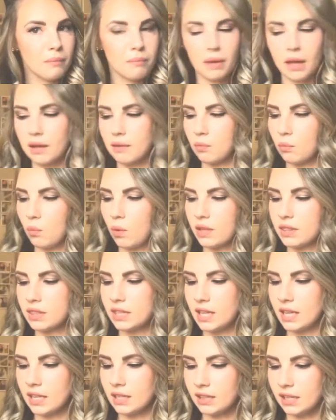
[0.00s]
But one
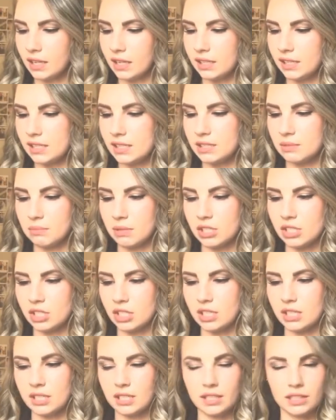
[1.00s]
thing that I need to
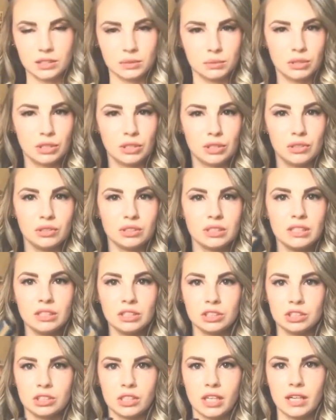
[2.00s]
mention is when you're using the
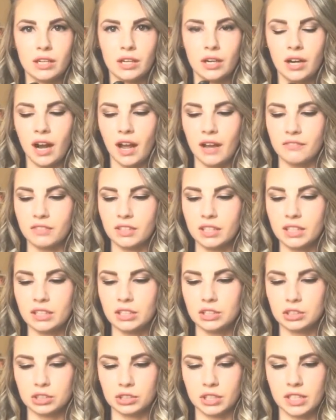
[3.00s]
straightener, I feel like
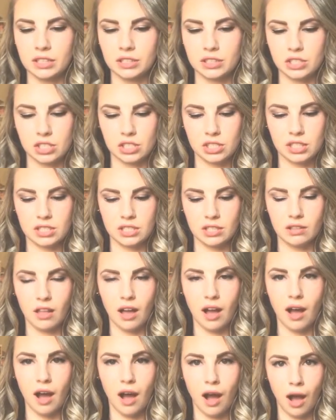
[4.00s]
the straightener just gets a
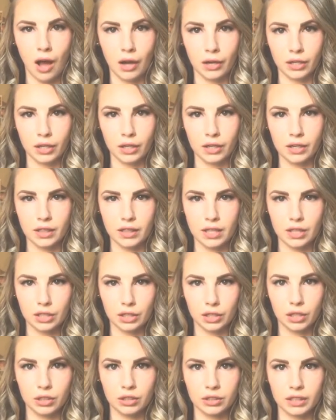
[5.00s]
lot hotter than the
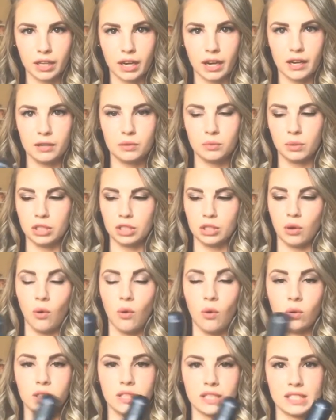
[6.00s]
curling iron when you're
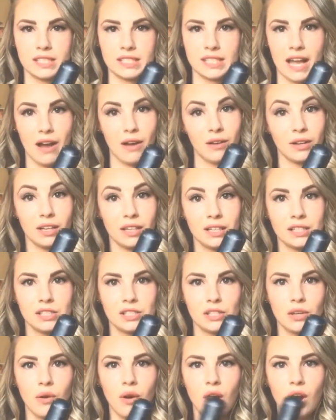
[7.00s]
holding down on it
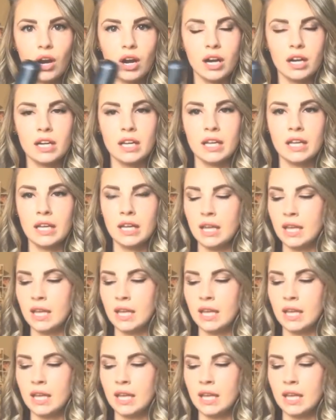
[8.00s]
so hard,